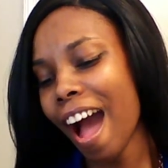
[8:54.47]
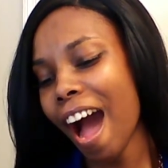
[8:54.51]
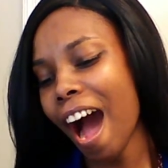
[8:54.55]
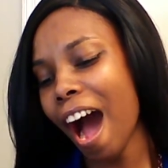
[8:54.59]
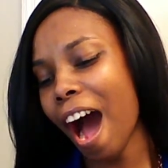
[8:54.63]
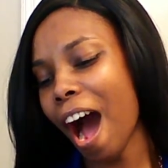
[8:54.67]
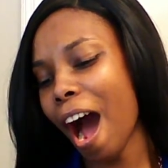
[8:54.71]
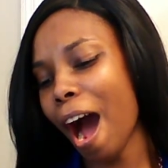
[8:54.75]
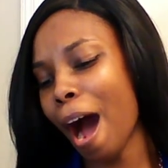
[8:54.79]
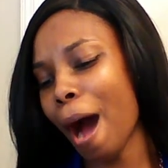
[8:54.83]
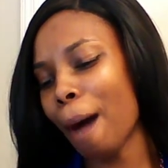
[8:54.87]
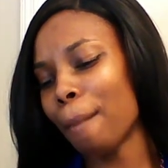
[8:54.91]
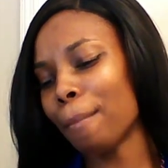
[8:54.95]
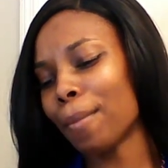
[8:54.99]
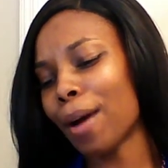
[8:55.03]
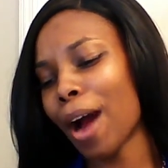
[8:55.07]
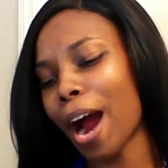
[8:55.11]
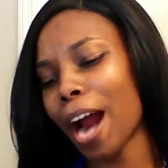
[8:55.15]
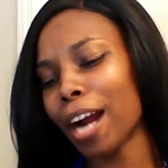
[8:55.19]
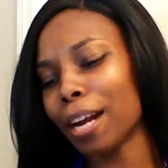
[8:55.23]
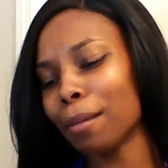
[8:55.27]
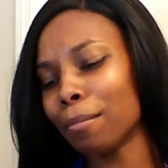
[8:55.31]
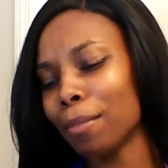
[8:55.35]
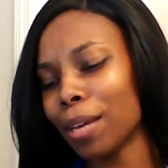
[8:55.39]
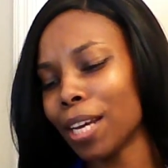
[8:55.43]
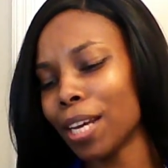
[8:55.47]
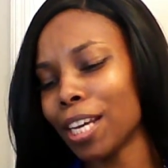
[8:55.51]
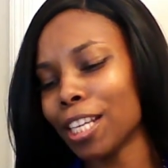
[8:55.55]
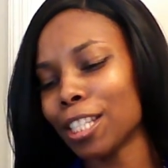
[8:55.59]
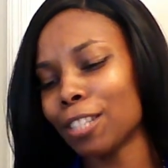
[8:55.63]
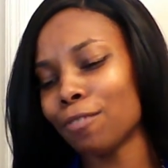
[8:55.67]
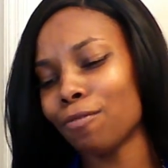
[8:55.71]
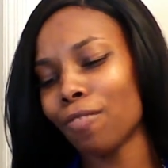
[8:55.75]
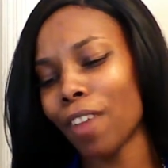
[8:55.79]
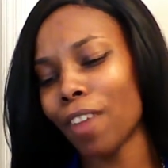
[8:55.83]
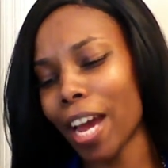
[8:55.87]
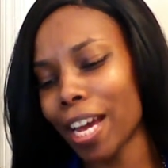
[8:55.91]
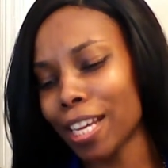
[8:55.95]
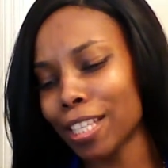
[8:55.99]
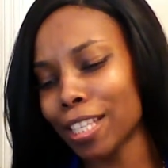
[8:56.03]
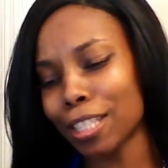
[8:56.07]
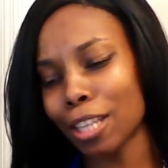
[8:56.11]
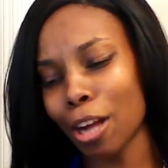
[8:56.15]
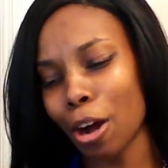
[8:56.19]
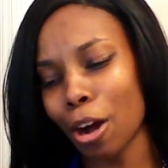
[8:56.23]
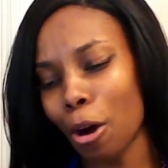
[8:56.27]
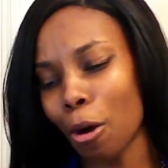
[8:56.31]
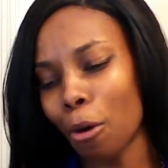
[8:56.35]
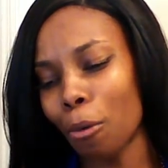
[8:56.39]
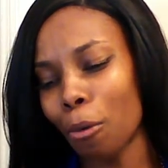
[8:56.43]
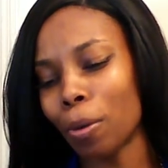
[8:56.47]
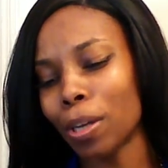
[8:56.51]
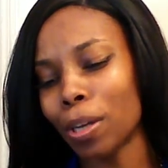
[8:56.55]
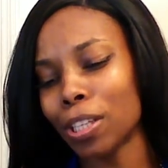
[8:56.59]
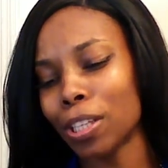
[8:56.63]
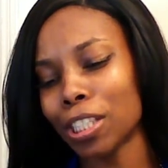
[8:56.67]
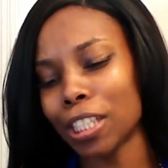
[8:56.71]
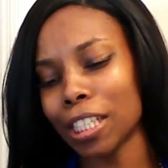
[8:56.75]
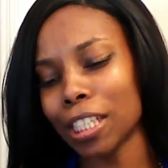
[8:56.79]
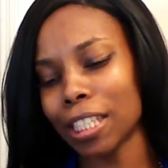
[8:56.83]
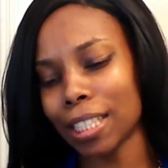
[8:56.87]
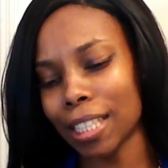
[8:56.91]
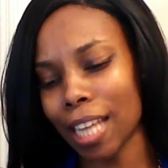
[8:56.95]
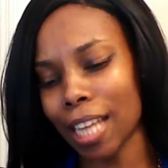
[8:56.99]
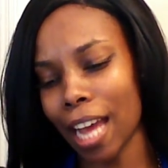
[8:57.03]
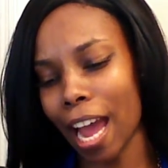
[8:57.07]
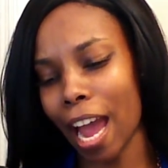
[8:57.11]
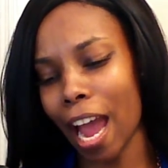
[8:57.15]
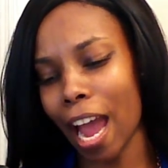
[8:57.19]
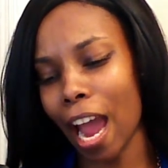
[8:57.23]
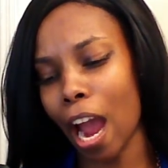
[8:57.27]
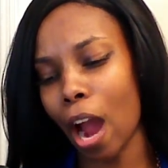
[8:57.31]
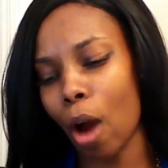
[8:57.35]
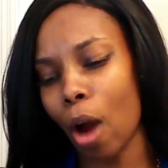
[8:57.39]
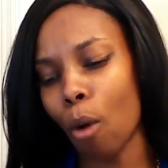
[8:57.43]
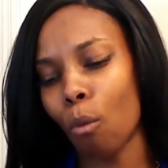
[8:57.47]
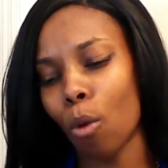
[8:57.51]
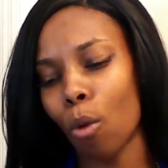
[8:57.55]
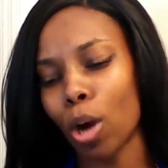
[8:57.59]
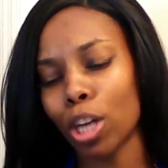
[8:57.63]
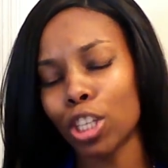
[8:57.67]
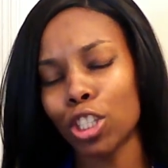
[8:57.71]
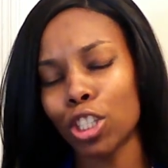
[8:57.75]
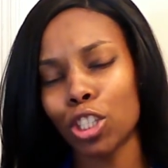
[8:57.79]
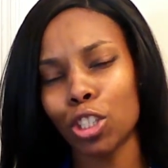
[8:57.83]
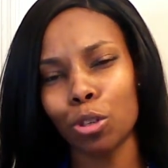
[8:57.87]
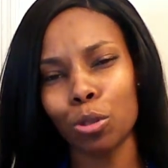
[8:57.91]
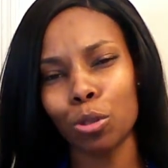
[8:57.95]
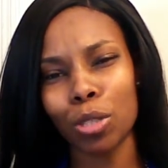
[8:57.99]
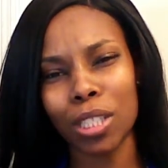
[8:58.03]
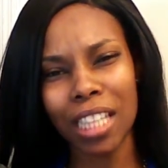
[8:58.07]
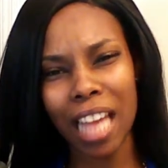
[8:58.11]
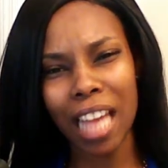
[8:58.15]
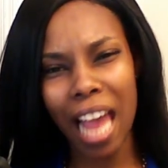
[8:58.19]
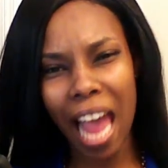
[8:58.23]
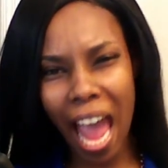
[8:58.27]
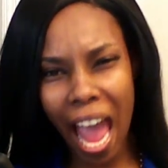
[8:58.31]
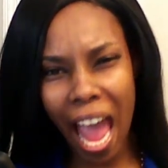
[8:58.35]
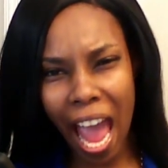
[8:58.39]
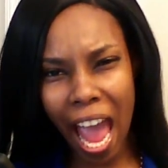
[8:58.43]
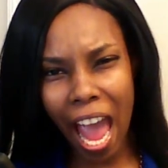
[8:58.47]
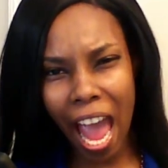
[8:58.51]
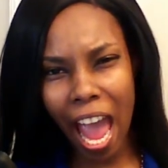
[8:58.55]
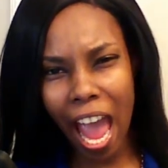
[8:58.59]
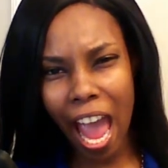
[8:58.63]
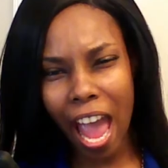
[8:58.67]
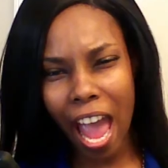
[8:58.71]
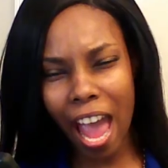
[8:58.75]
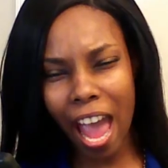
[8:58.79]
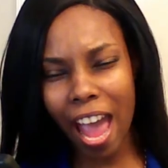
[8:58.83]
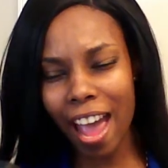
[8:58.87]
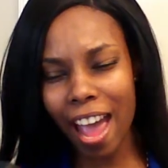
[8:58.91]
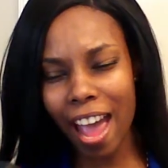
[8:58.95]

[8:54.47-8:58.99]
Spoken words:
Cardi B's face though when she said, "What you said?"